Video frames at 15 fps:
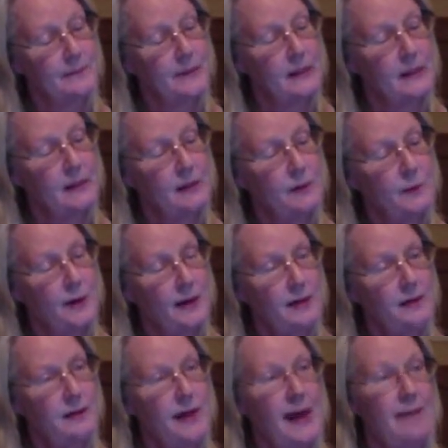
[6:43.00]
you
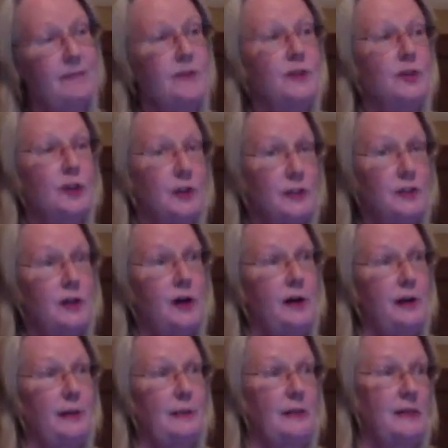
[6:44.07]
want to have good
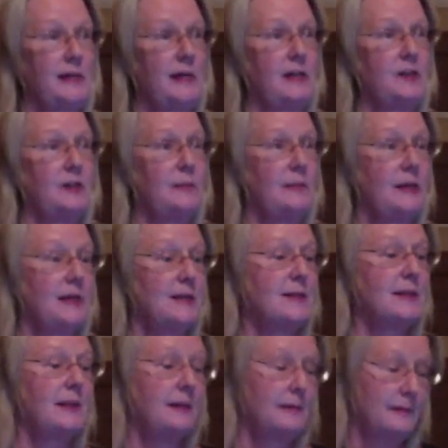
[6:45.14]
documentation because
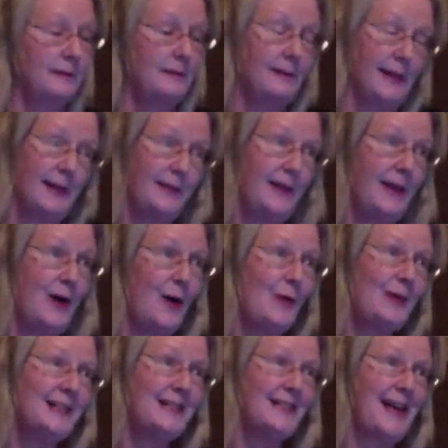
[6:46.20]
like they
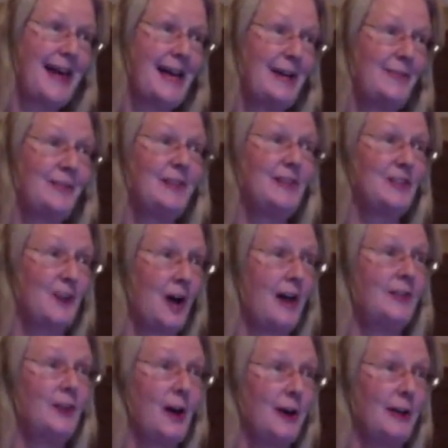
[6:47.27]
always say, if it's
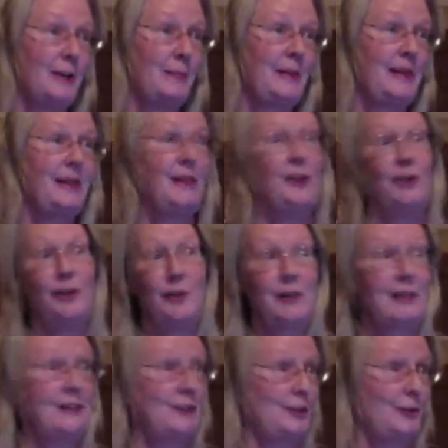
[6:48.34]
not documented, you
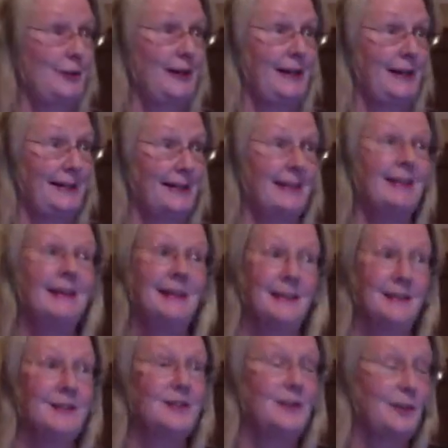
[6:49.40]
didn't do it.
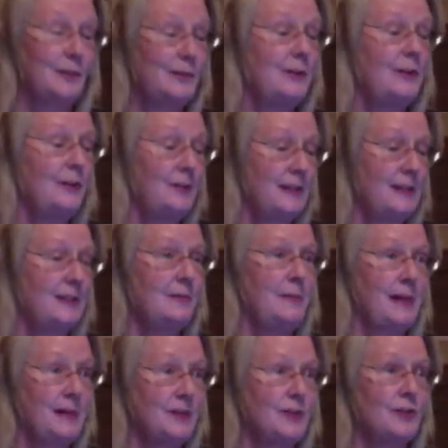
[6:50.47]
So you need to
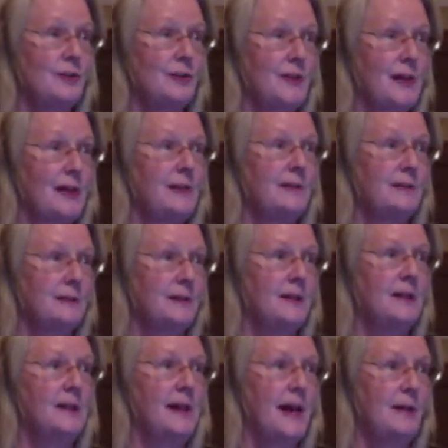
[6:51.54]
make sure that
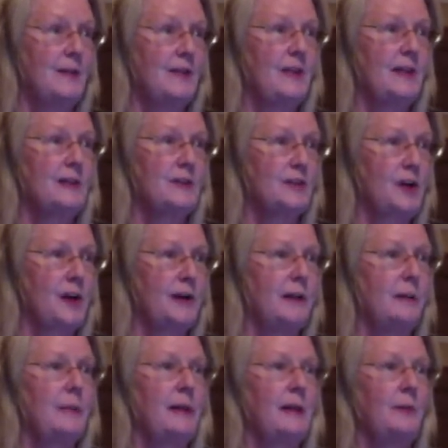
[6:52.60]
everything's
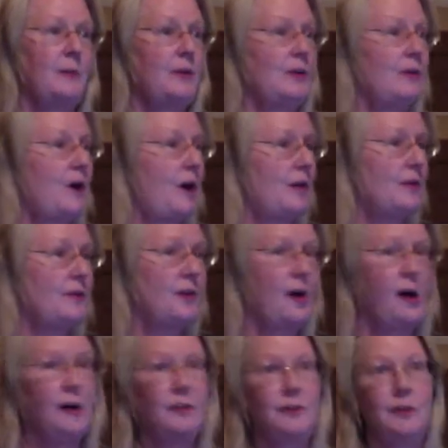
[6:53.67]
documented when you call the
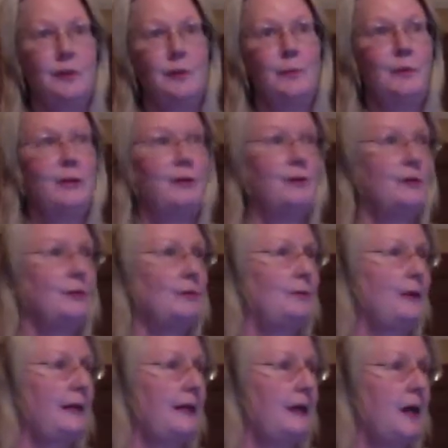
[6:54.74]
doctor, when you
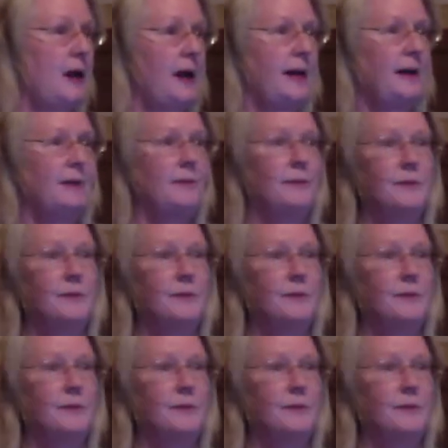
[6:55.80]
do any kind of,